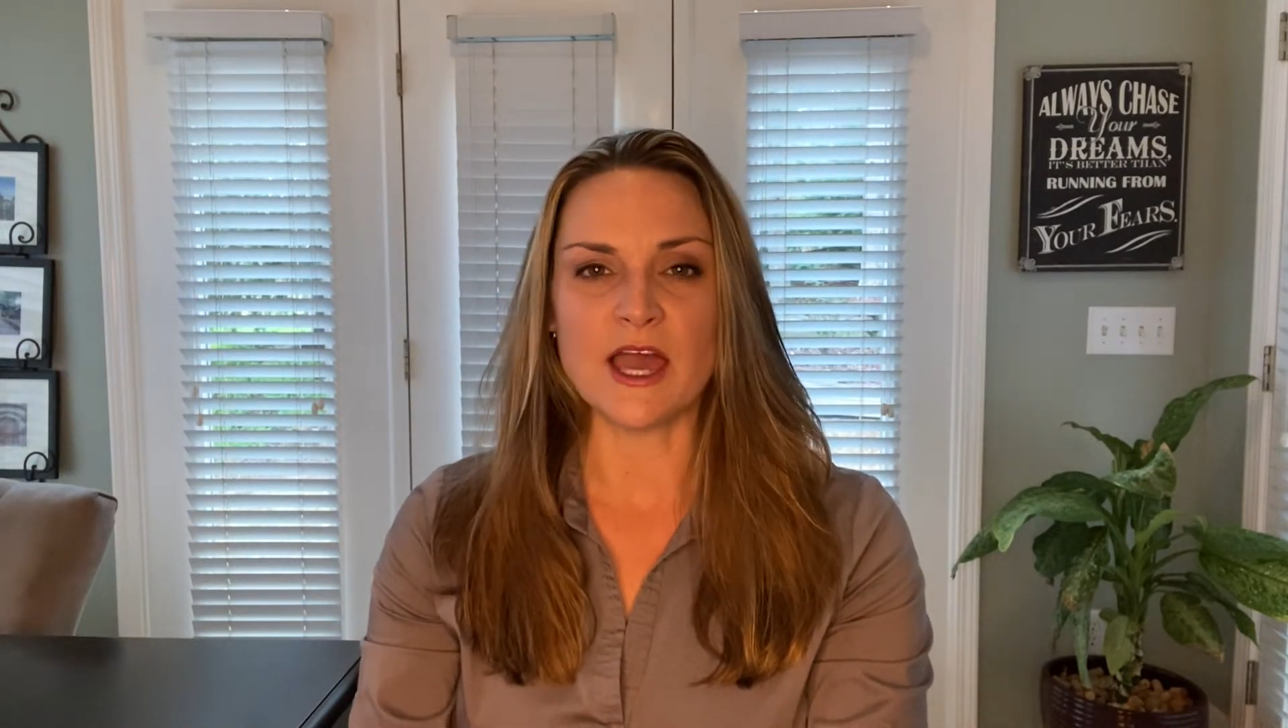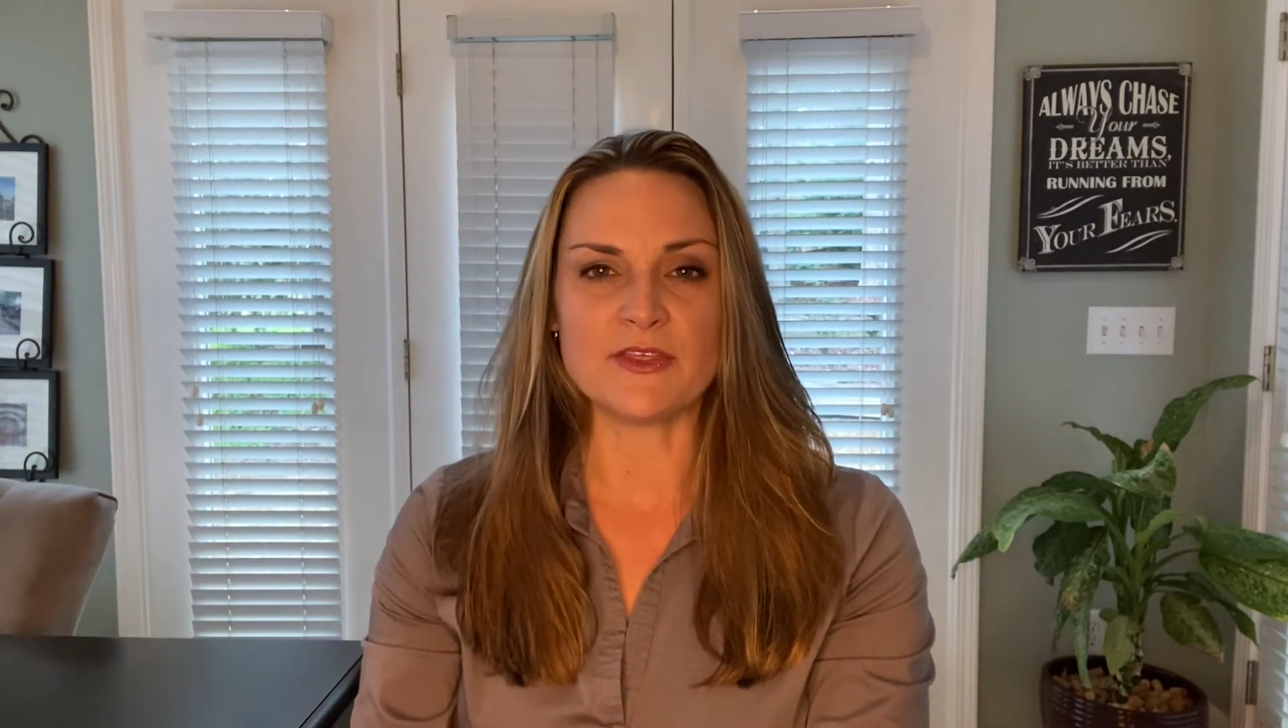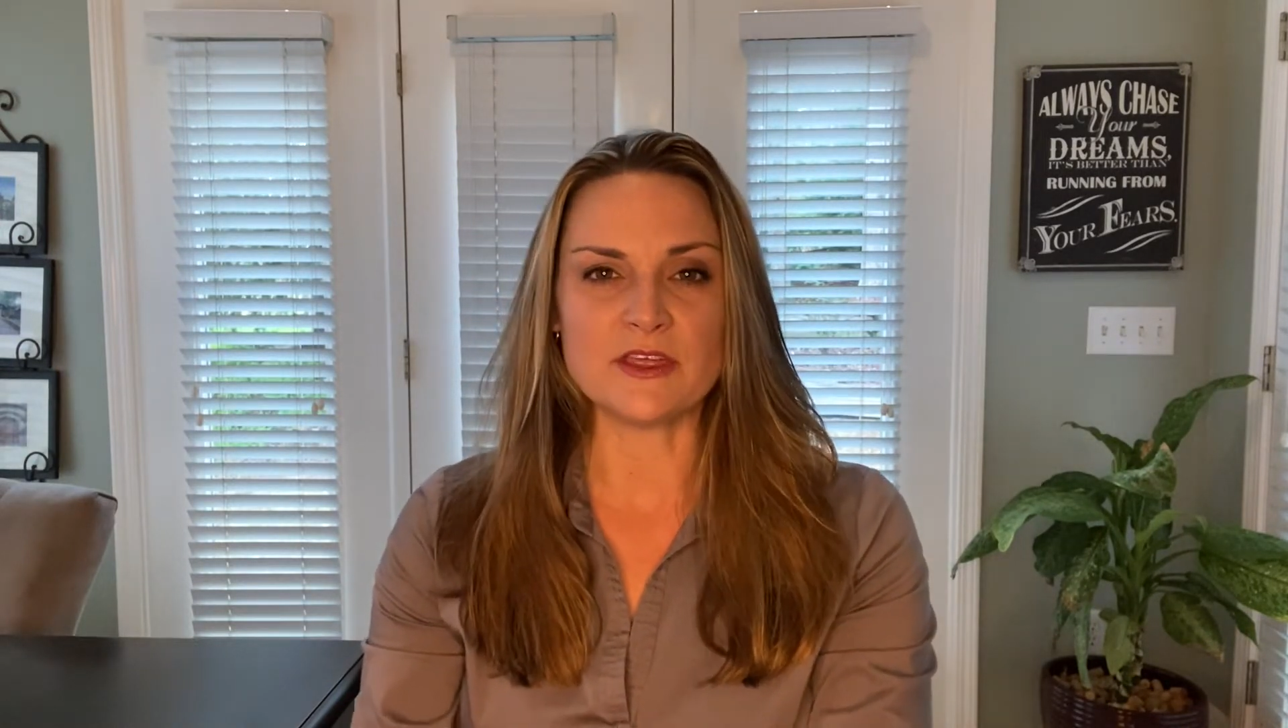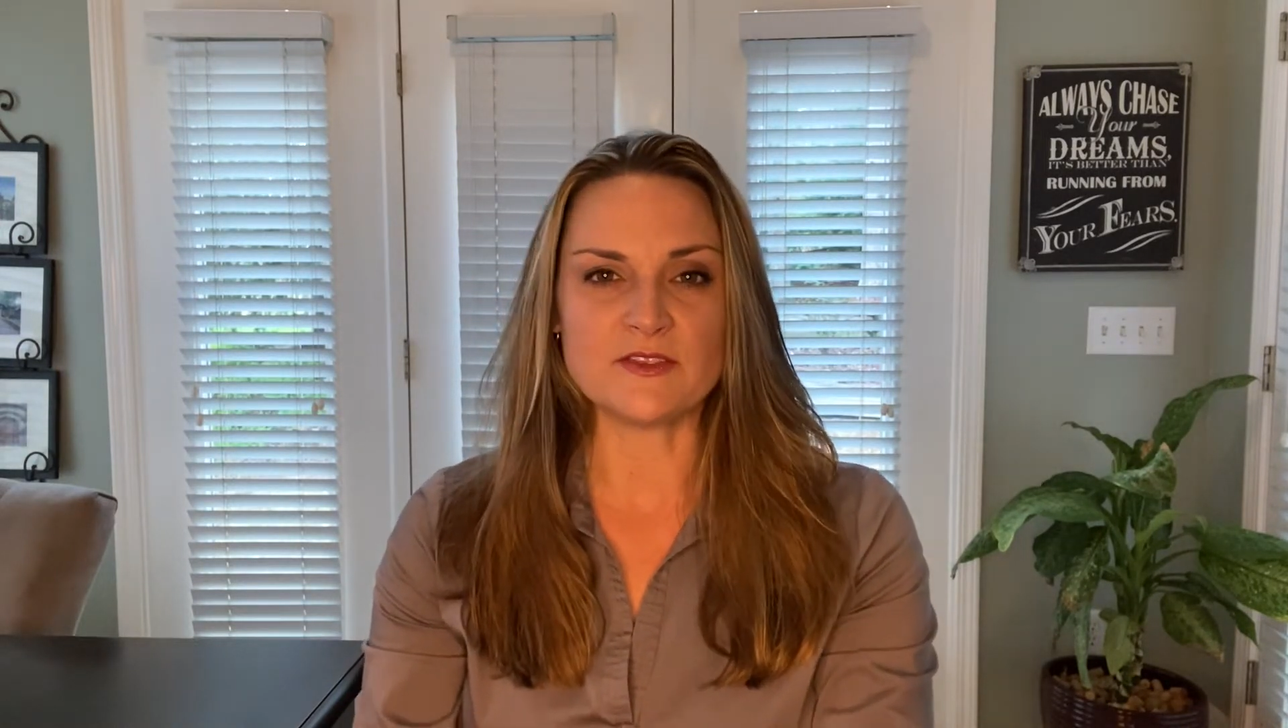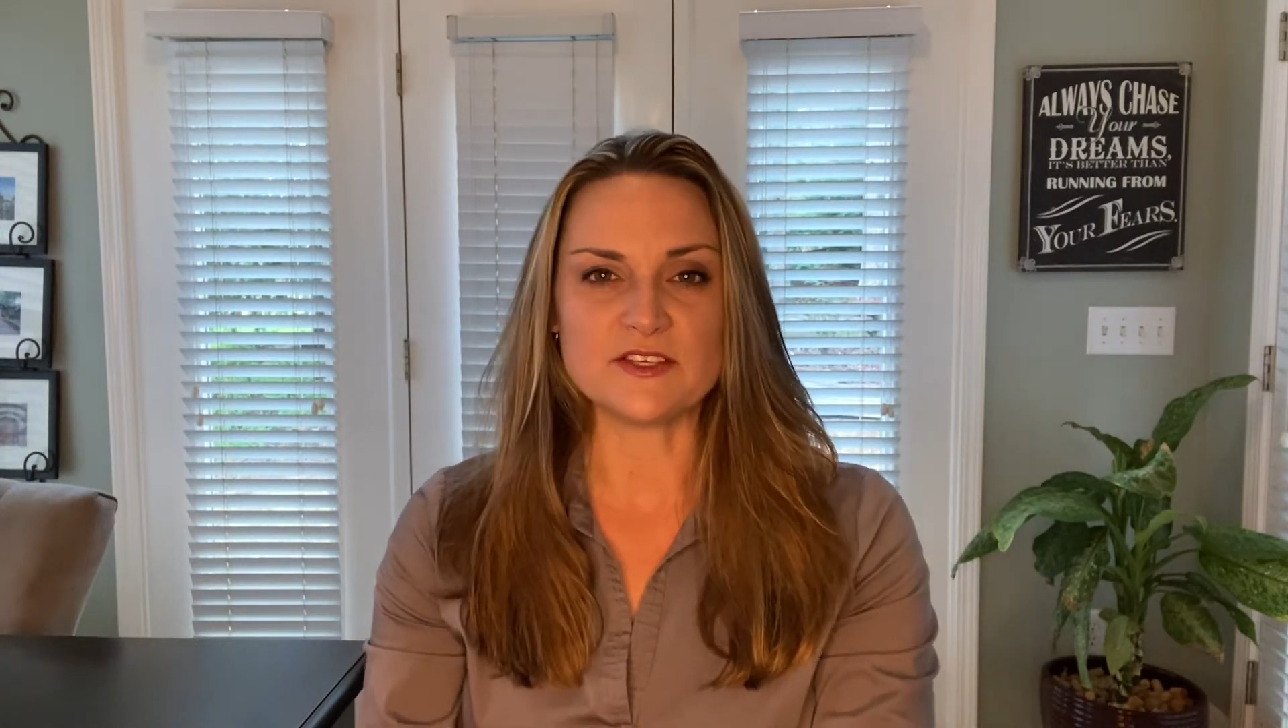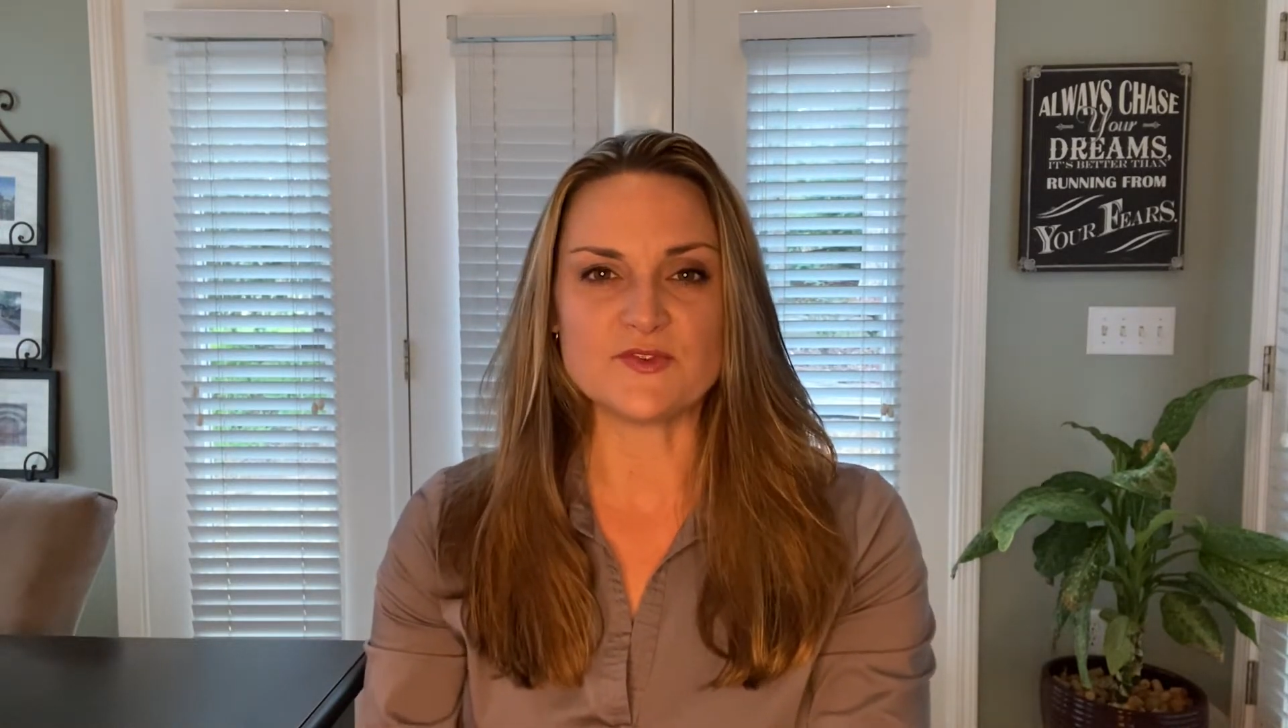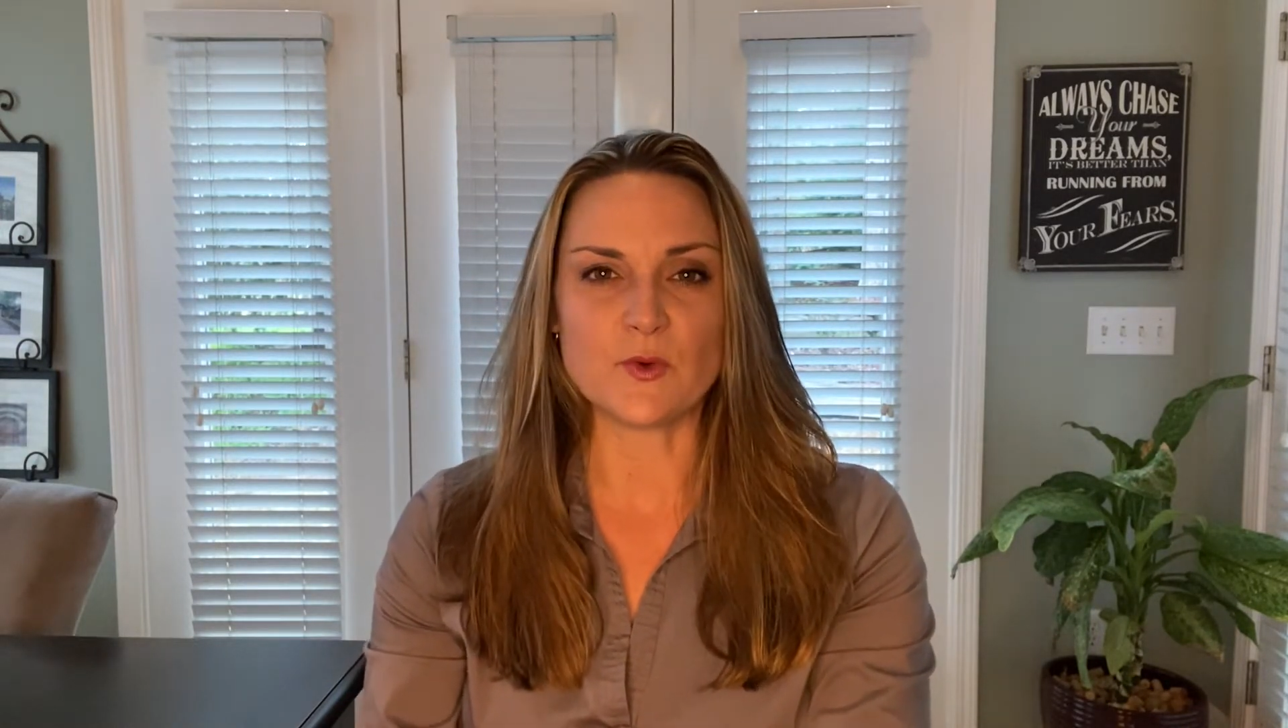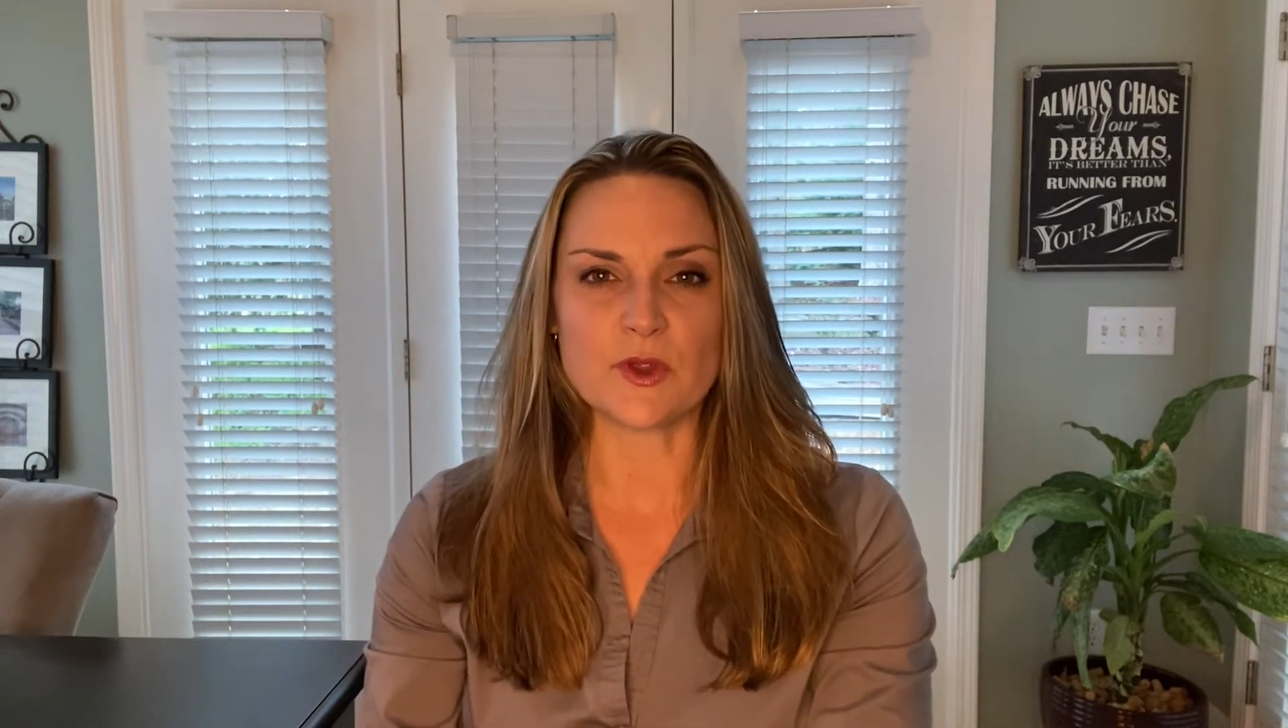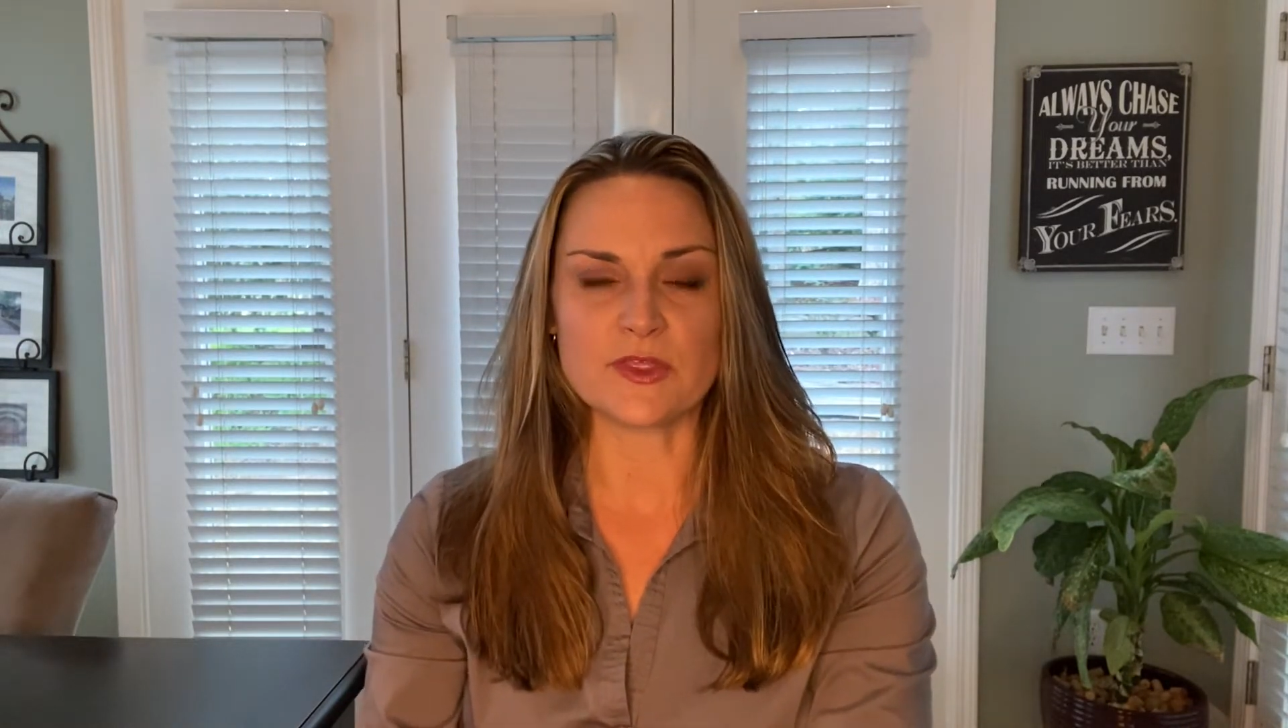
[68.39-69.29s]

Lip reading: think these 4